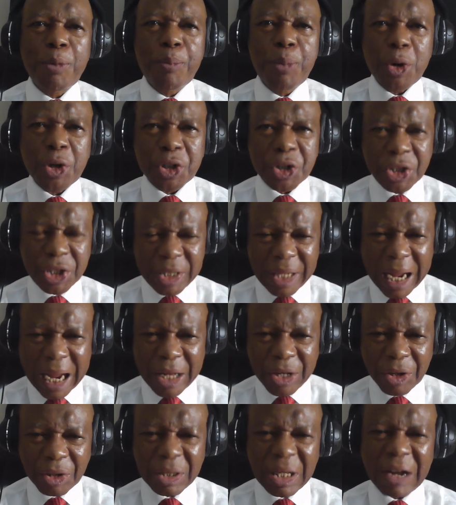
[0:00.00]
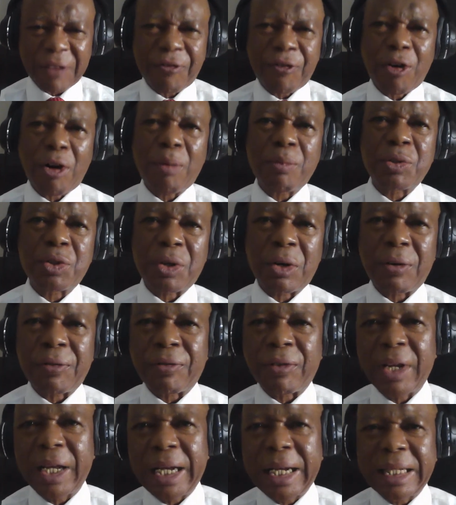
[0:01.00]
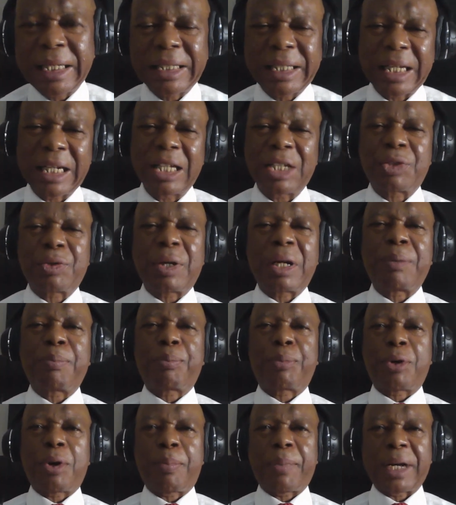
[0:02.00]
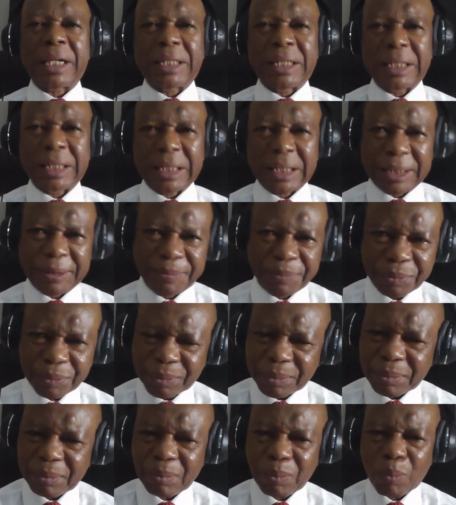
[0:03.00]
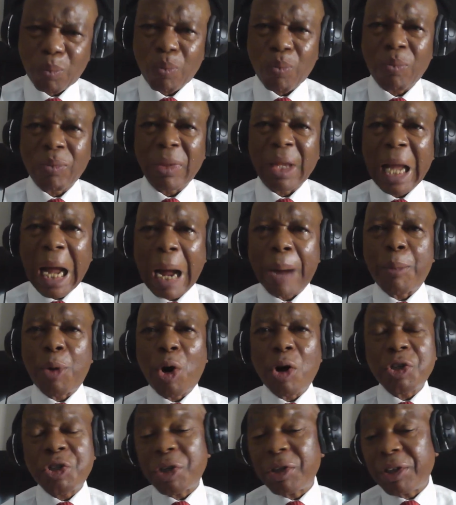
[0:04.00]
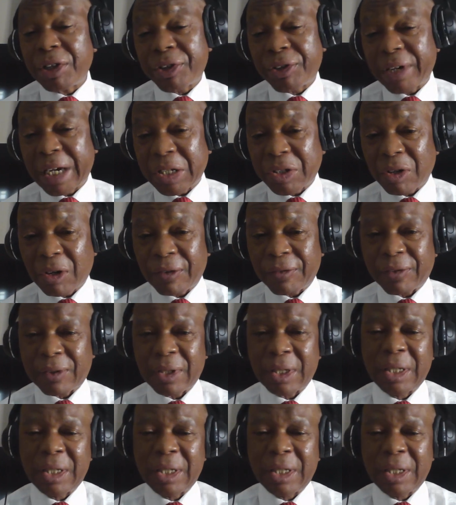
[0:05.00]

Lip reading: books and other forms of intellectual properties. I'm also the creator of